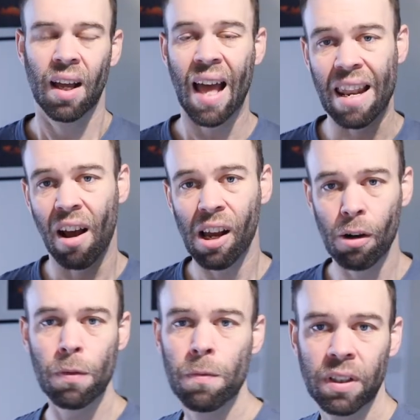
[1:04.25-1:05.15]
And I
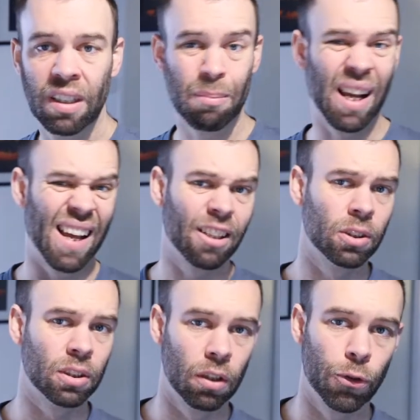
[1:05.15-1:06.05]
often feel it in my
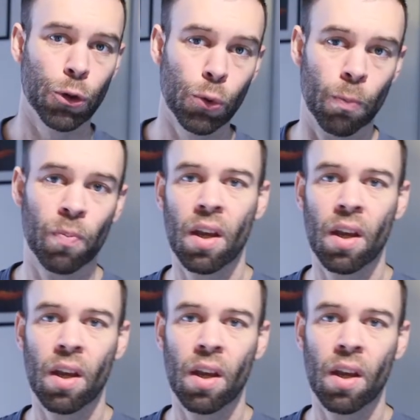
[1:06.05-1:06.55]
ankles a lot too.